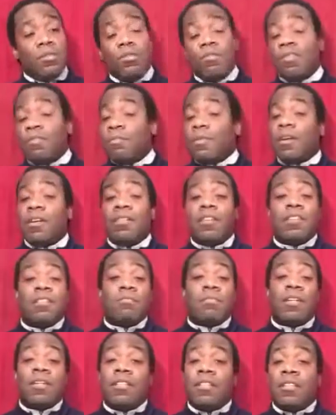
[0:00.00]
Dhruva
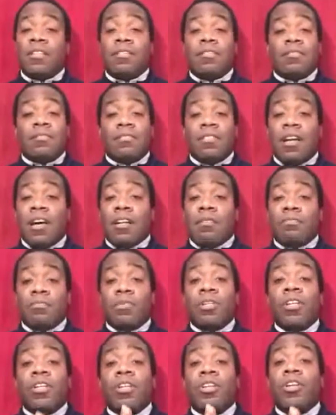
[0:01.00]
Maharaj, my dear Narada
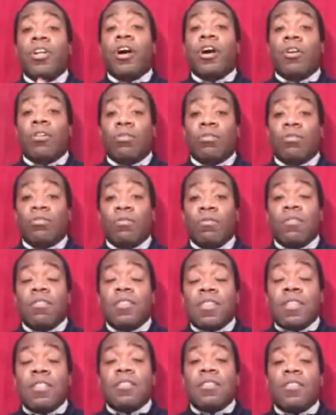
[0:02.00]
Muni, no,
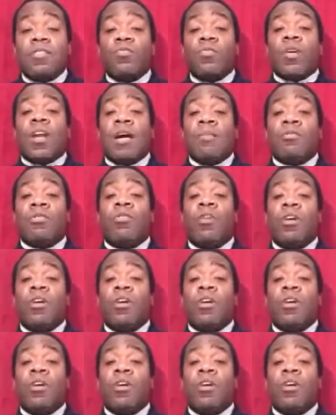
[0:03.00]
this is what I'm